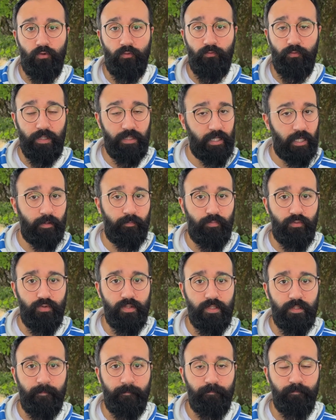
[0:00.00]
with that
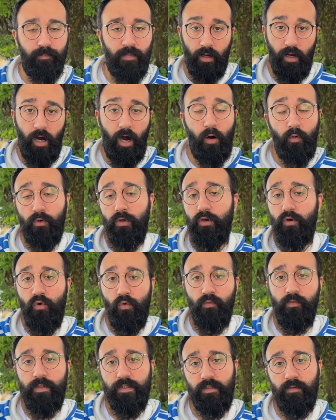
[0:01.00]
person. How do you
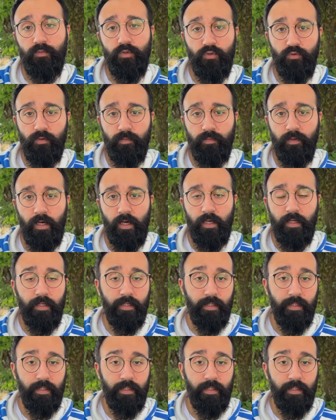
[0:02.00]
convince them to reply?